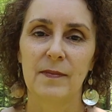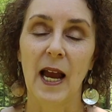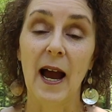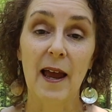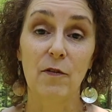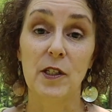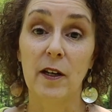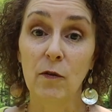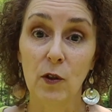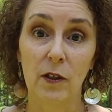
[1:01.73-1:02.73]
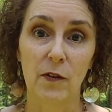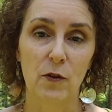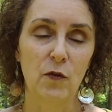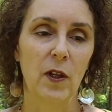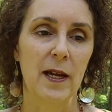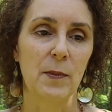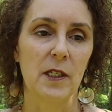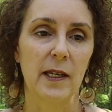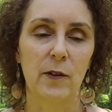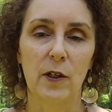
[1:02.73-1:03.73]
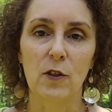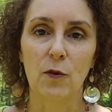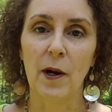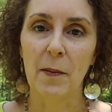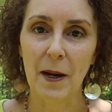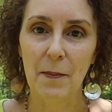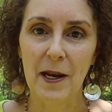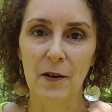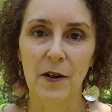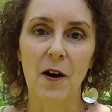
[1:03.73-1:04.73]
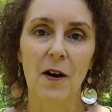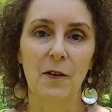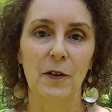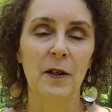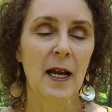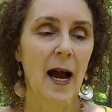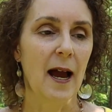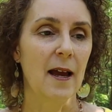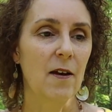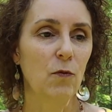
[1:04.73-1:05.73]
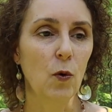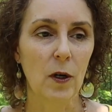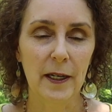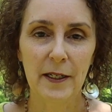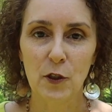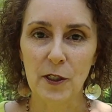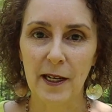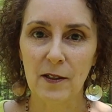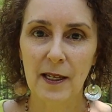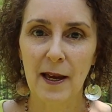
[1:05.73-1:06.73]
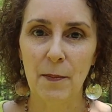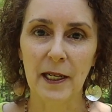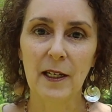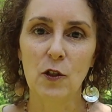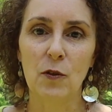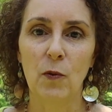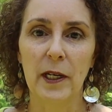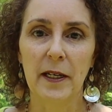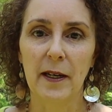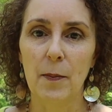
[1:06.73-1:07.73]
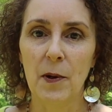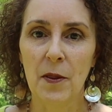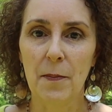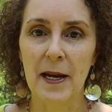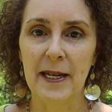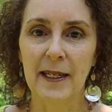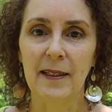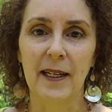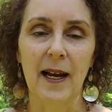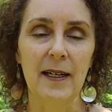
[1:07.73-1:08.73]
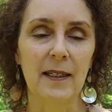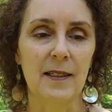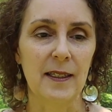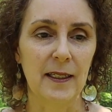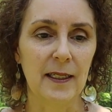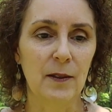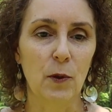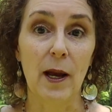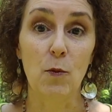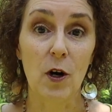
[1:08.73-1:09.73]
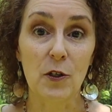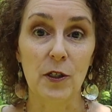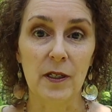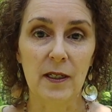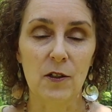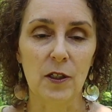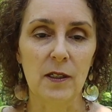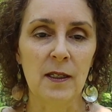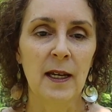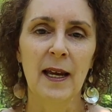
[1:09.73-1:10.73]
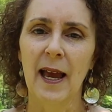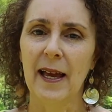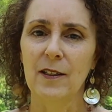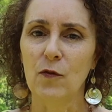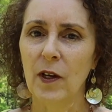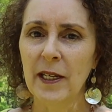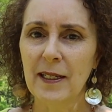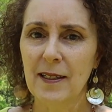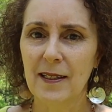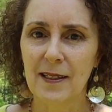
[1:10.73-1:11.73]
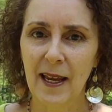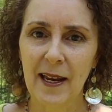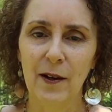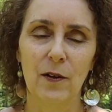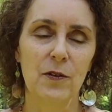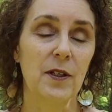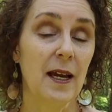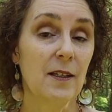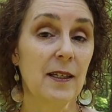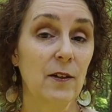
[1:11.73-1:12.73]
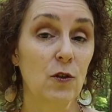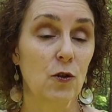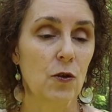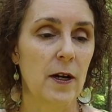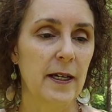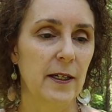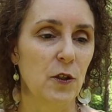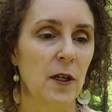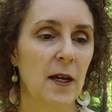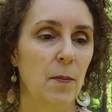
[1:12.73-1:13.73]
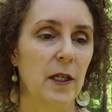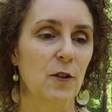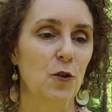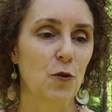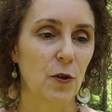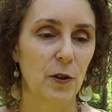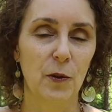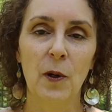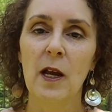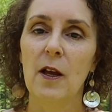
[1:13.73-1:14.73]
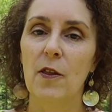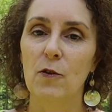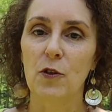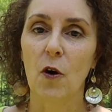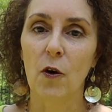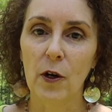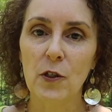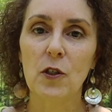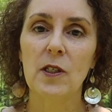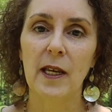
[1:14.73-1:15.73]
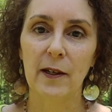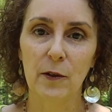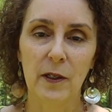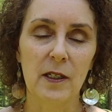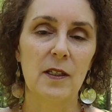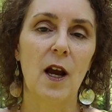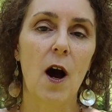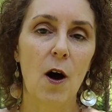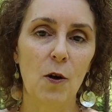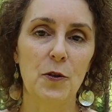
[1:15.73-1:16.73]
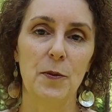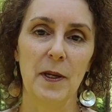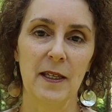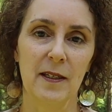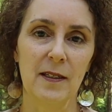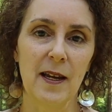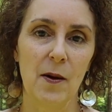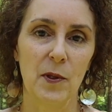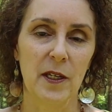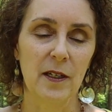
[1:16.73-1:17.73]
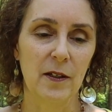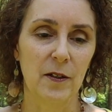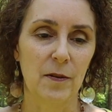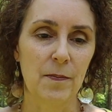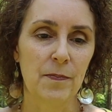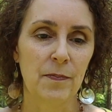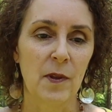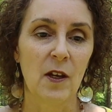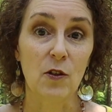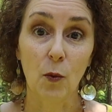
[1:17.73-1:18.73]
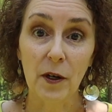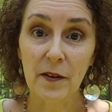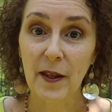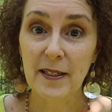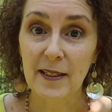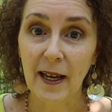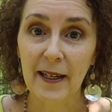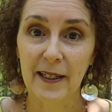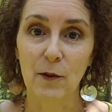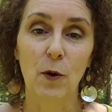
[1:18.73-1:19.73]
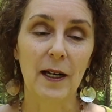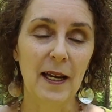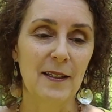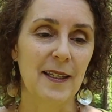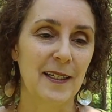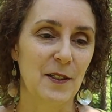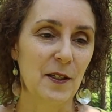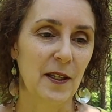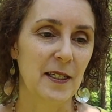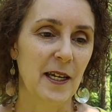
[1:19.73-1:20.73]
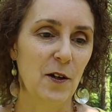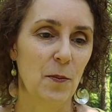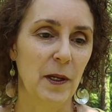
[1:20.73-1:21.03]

I have several of those flame azaleas around my mountain holler. I have one just outside my kitchen window up on the bank that I can see when I'm washing dishes. And as funny as it sounds, kind of sounds strange, but it's true, those orange azaleas call to me this time of the year. So what do they say? What kind of things do they tell